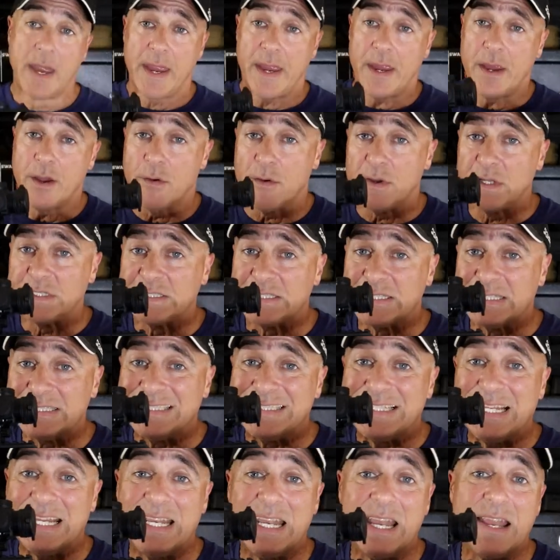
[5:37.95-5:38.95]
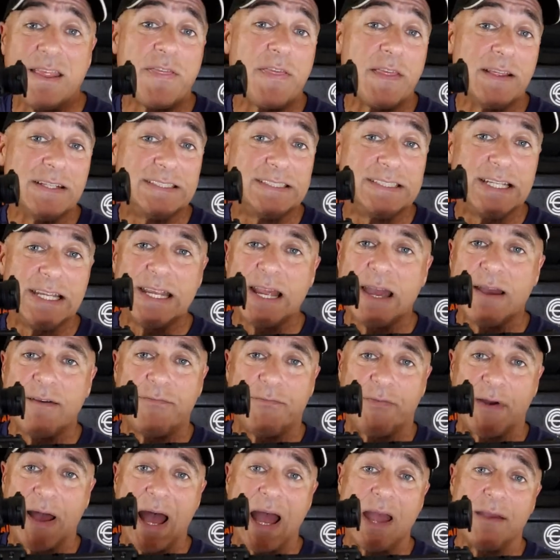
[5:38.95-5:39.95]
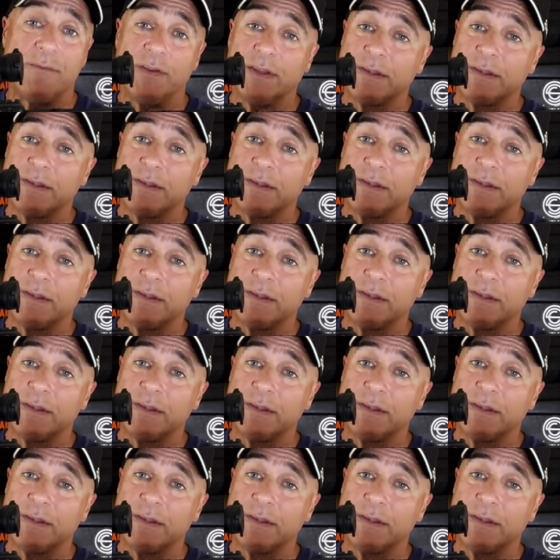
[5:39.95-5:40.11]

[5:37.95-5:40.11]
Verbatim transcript: Here is the Zenith ZF5.